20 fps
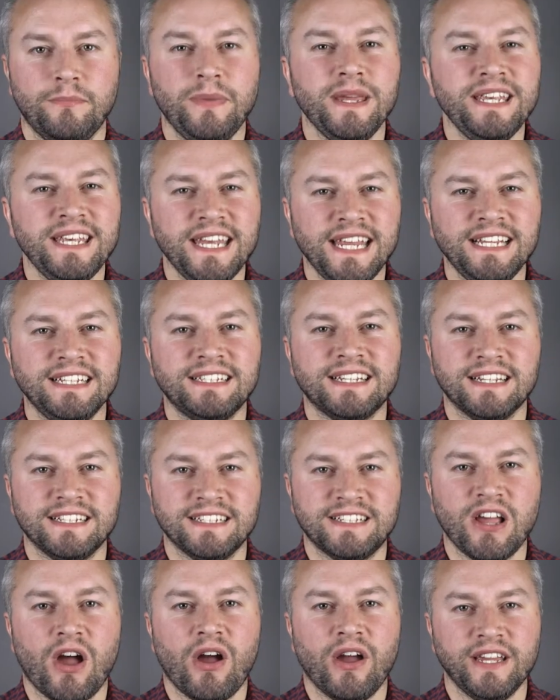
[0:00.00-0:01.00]
Be neat and
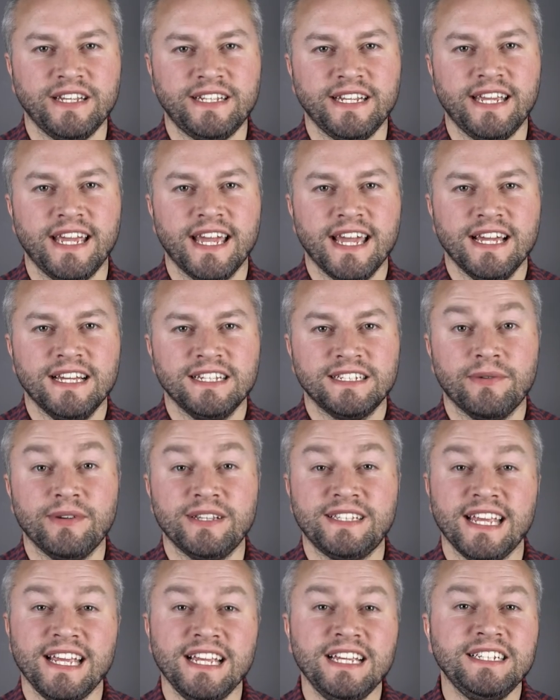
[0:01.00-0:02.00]
tidy, so
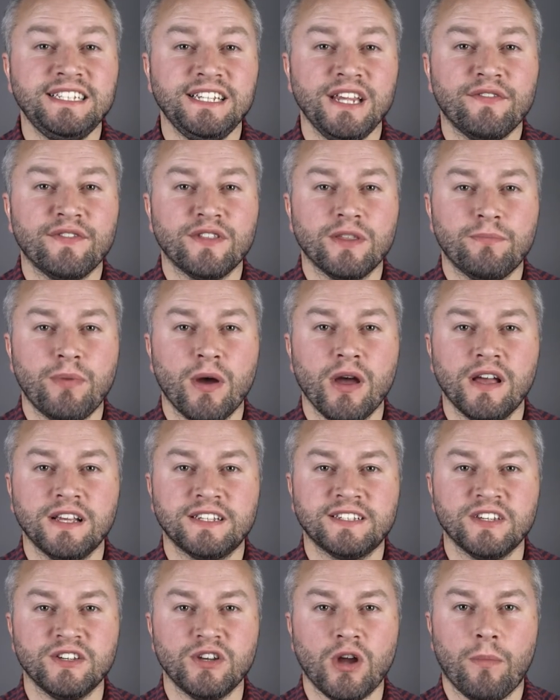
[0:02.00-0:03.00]
it's easier for the
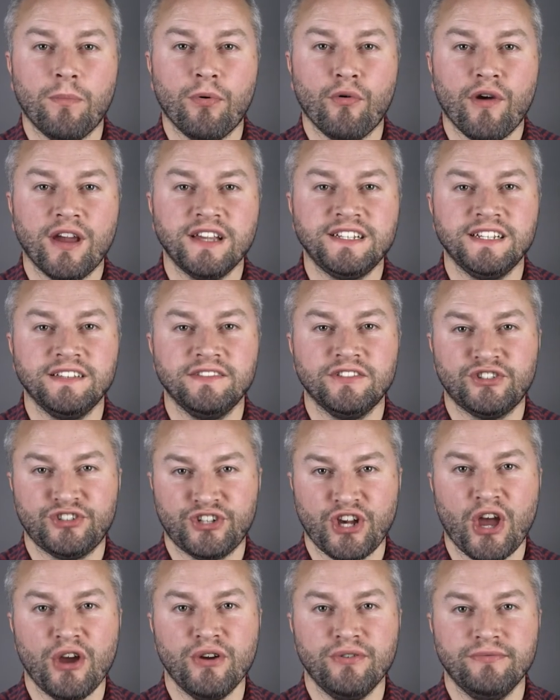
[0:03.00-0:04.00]
person operating the show.